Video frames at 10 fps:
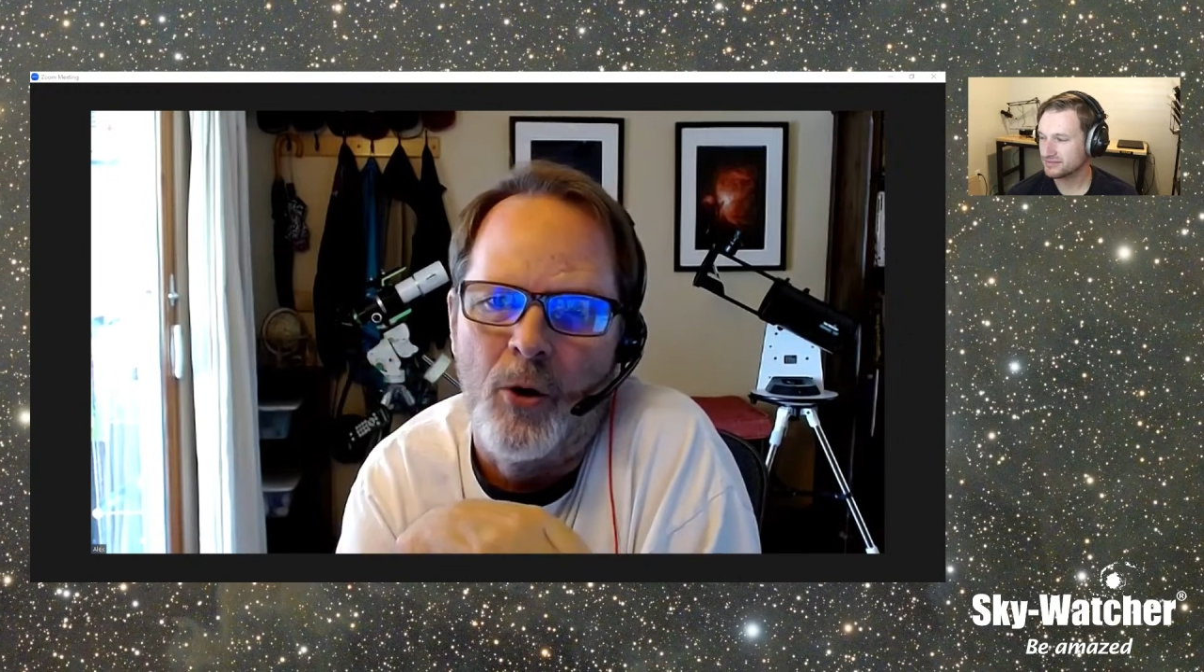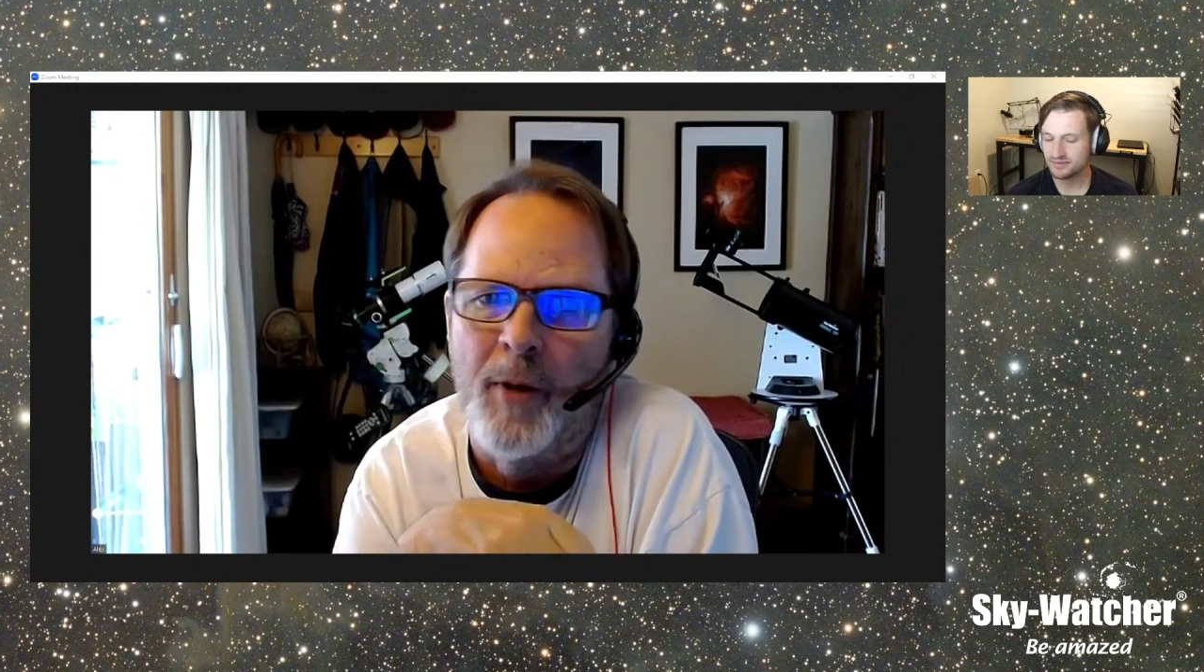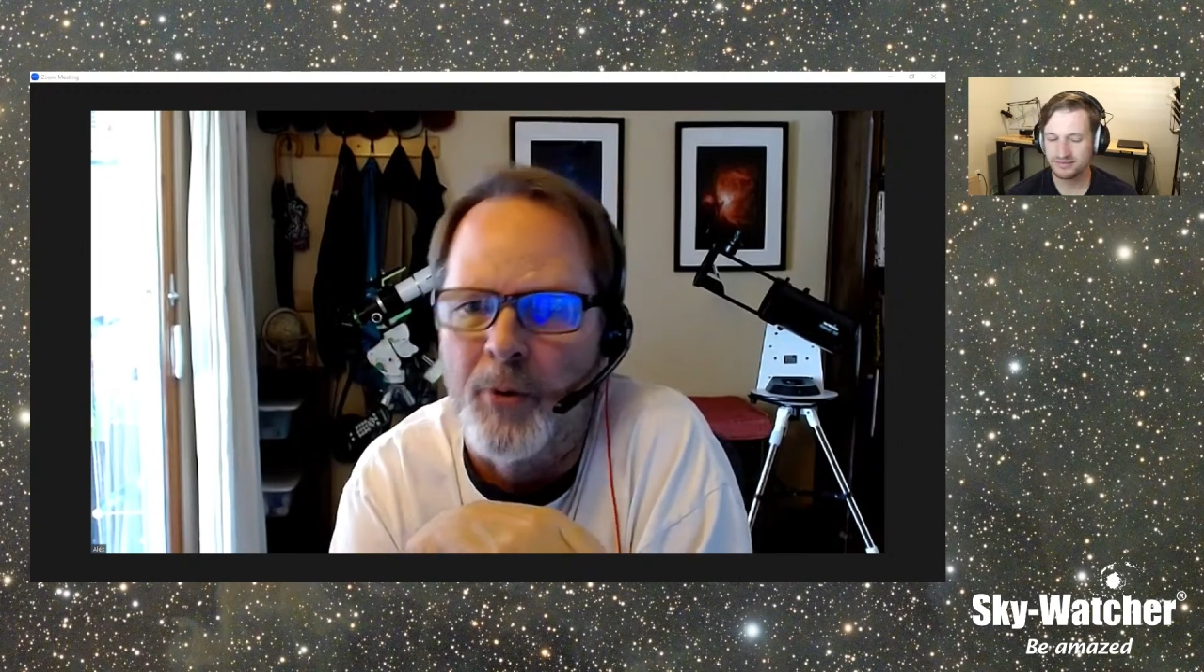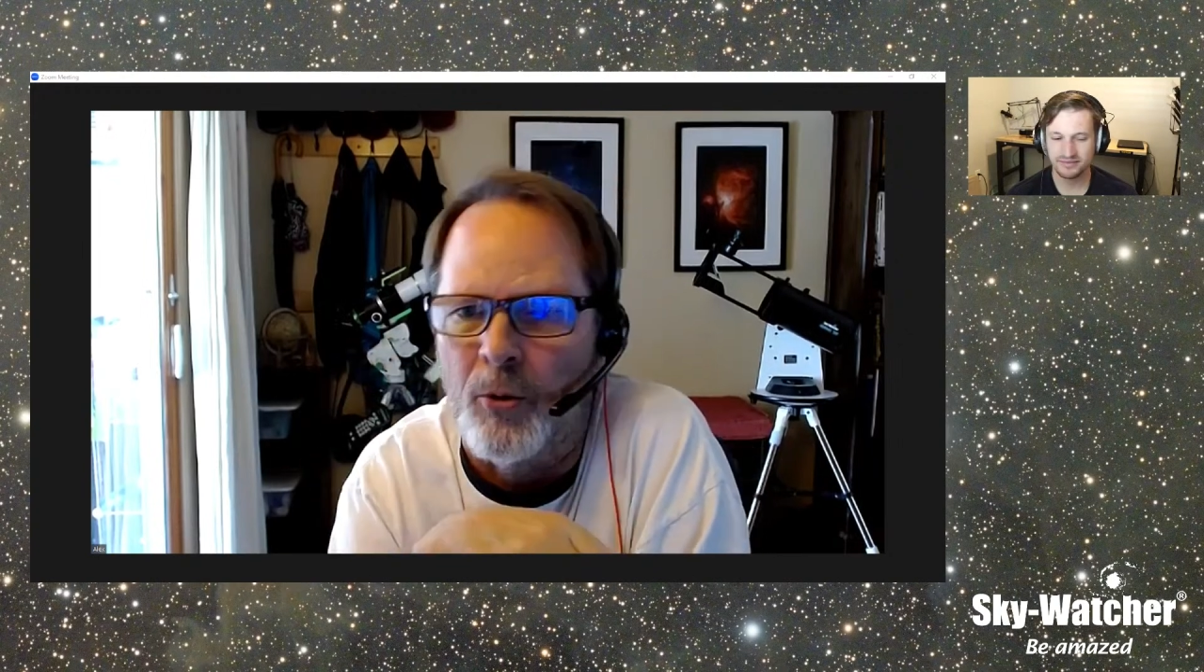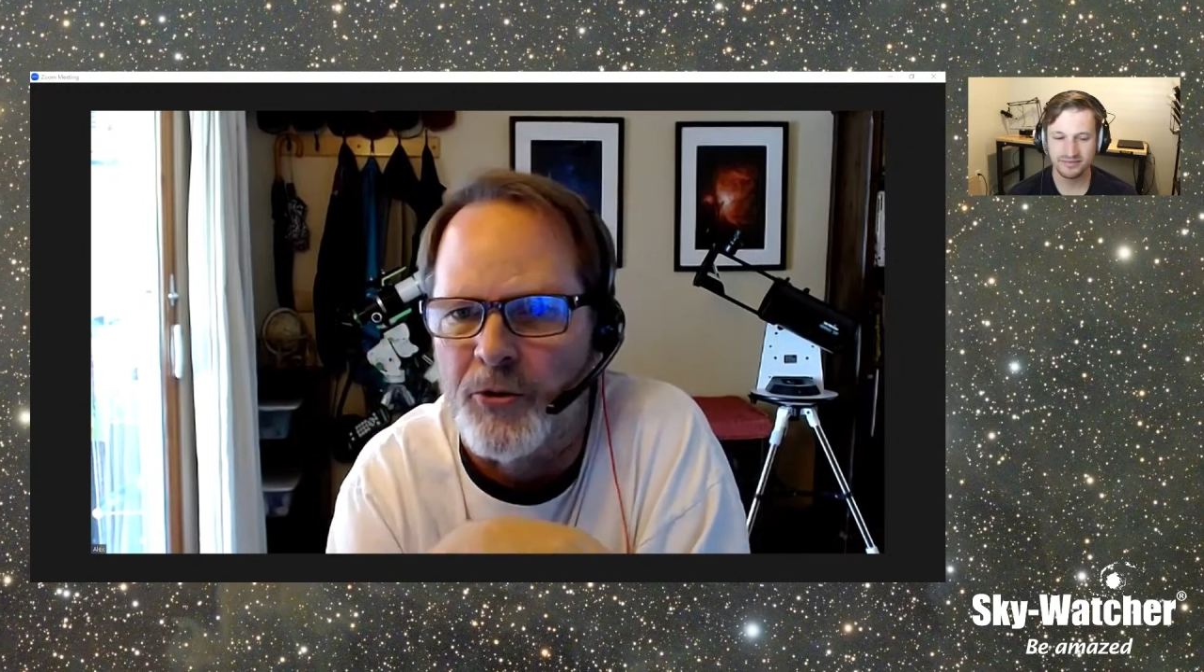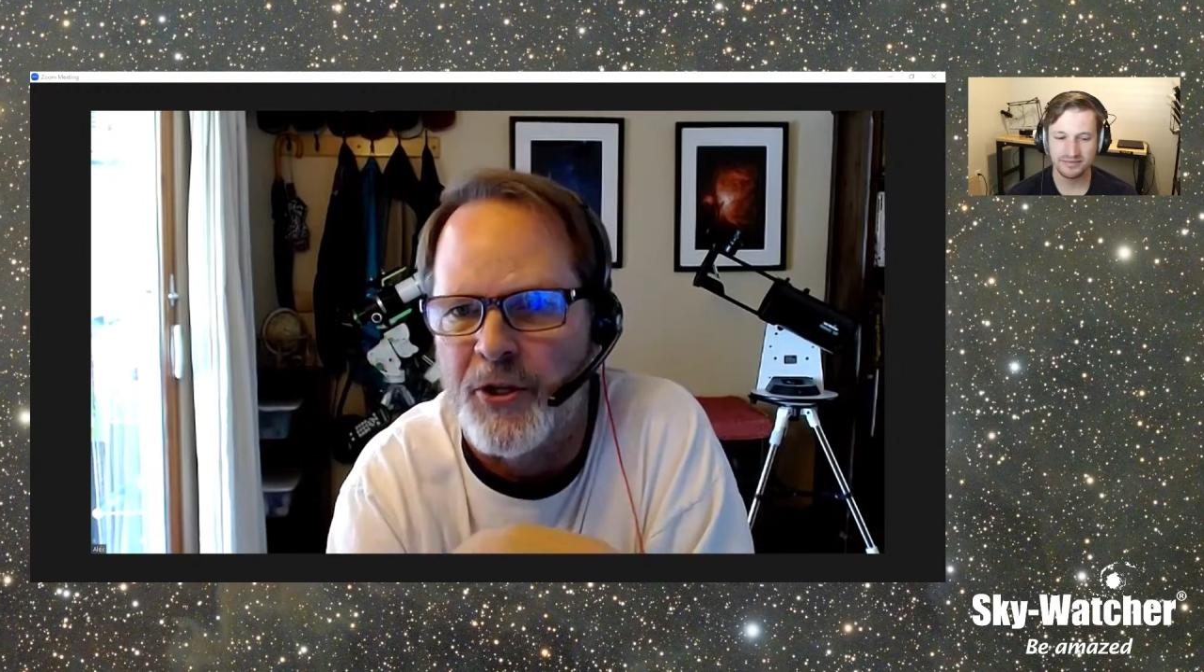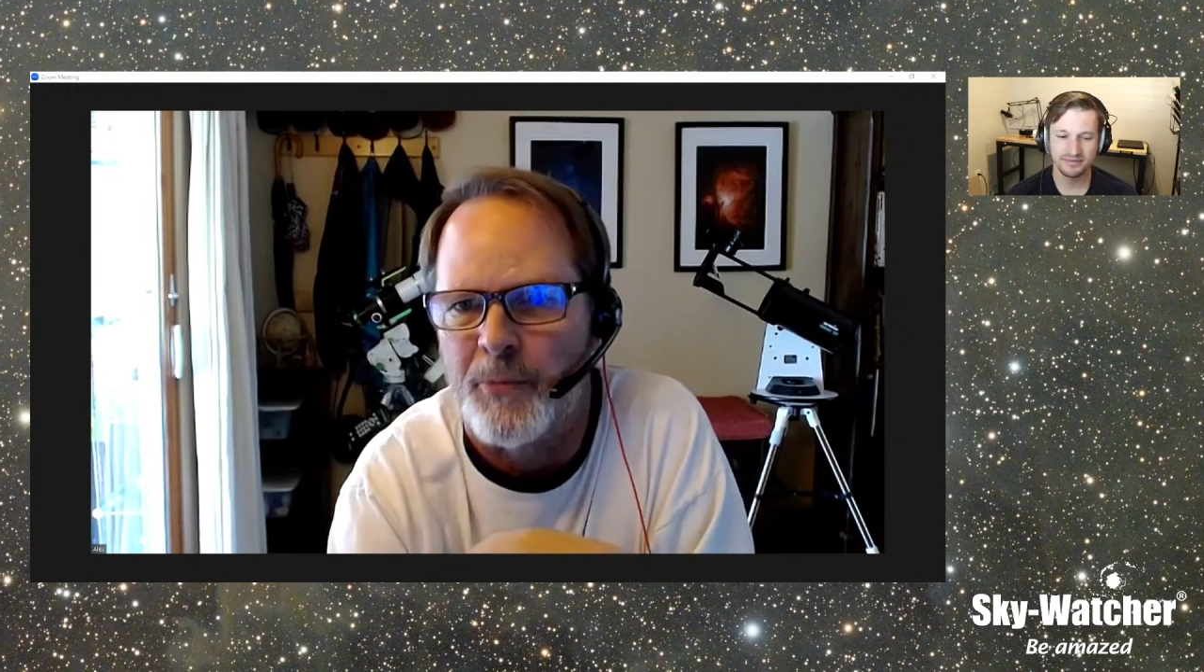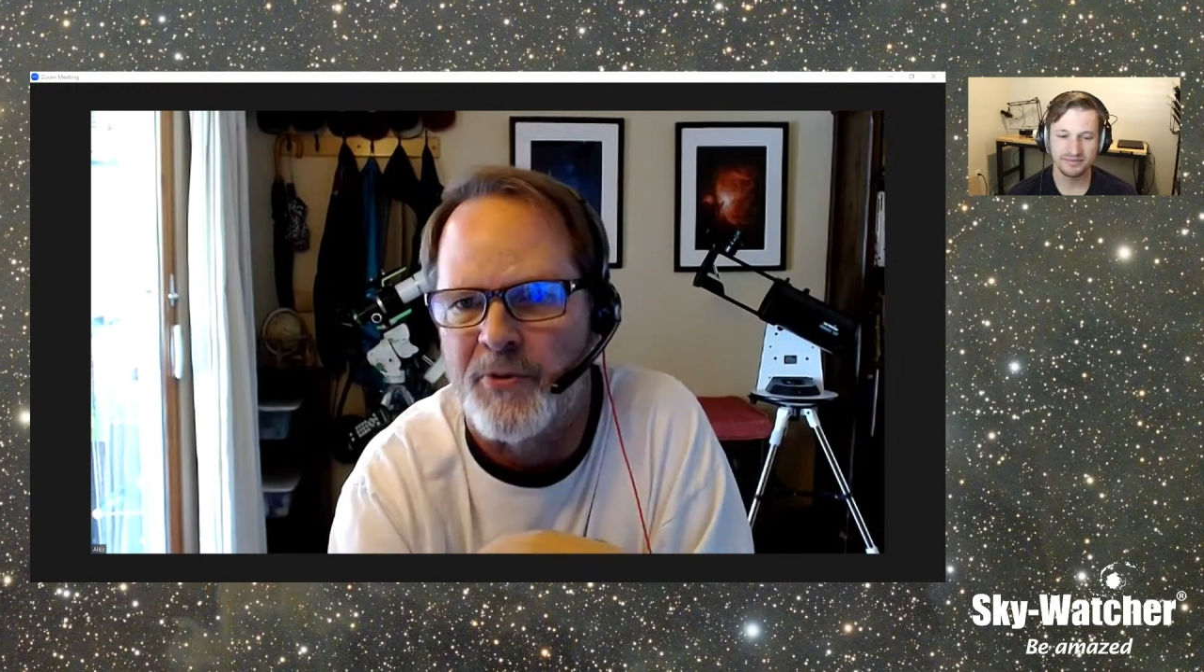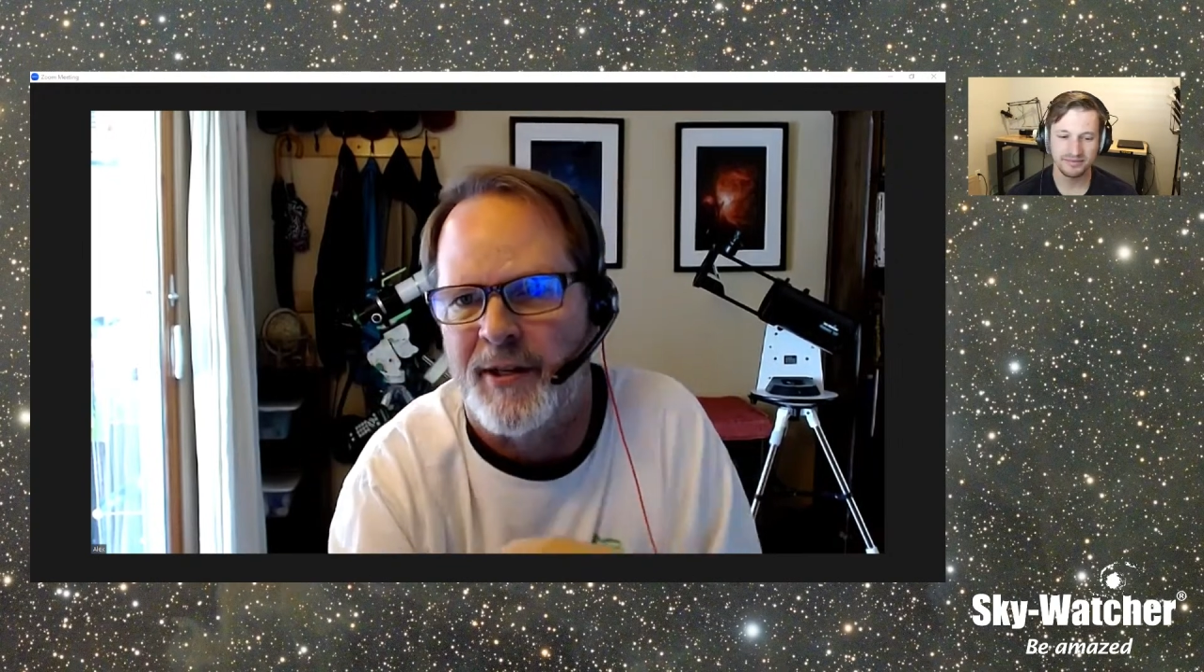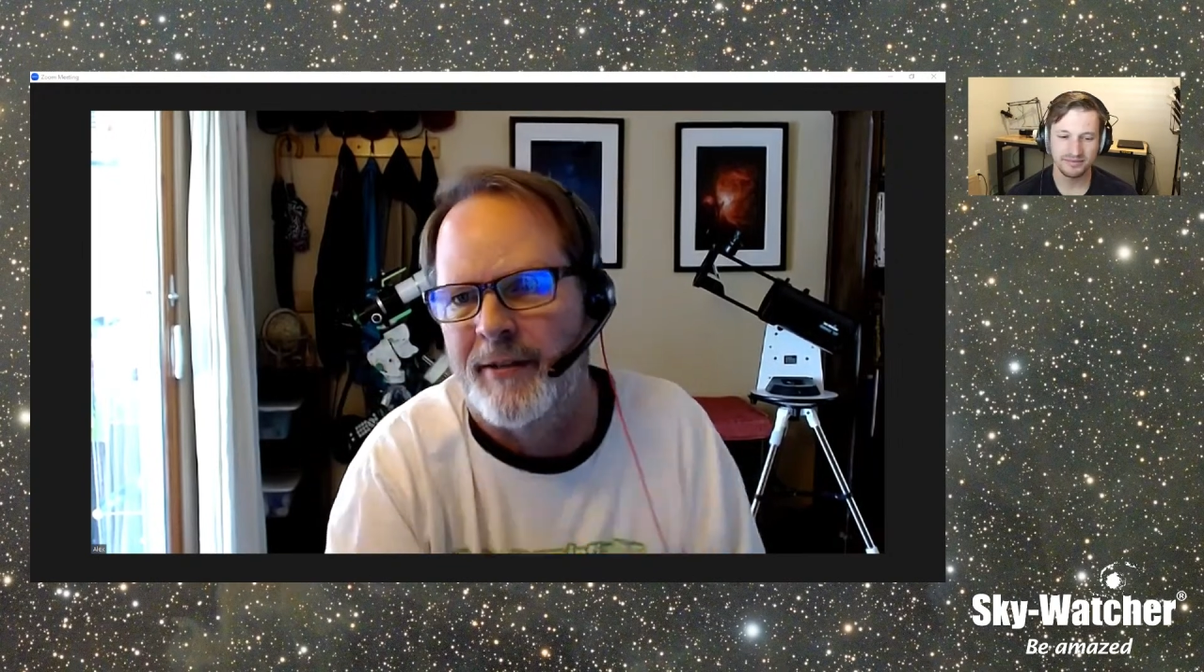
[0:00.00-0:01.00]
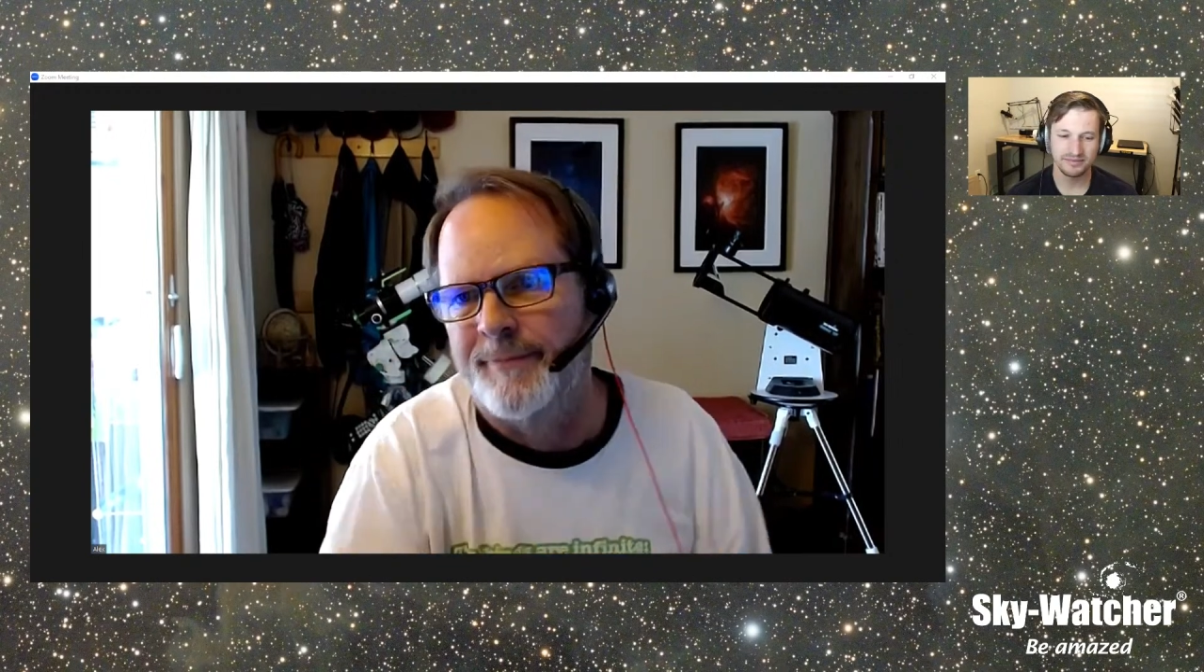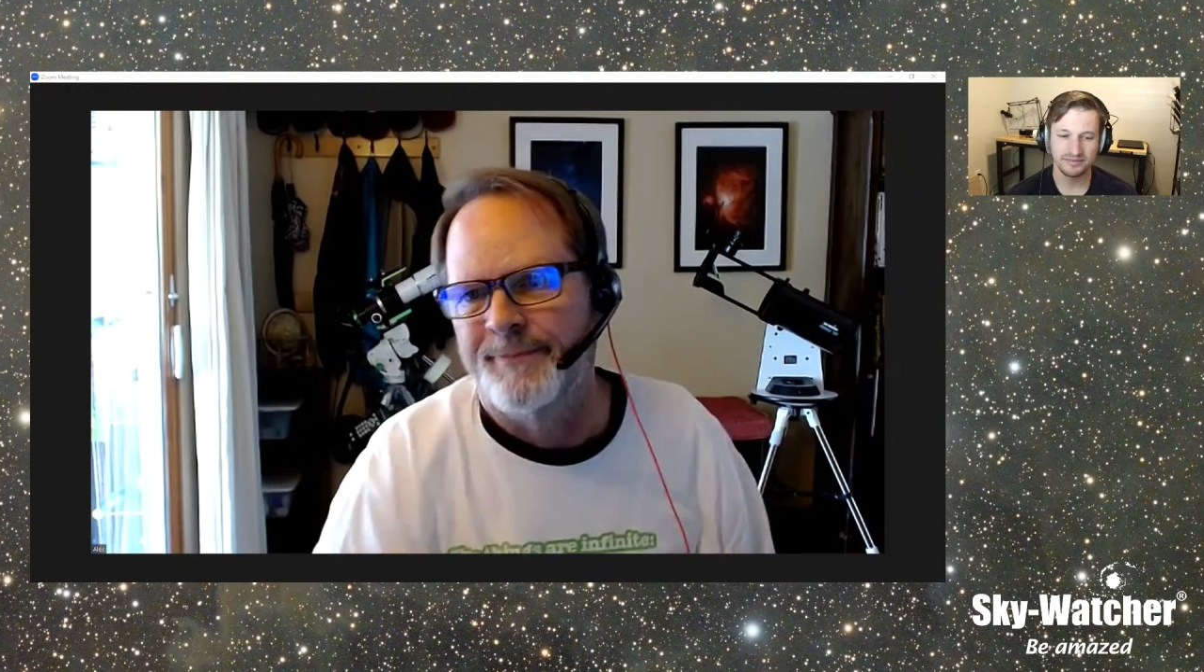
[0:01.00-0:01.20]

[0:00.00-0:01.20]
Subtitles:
my polar scopes now.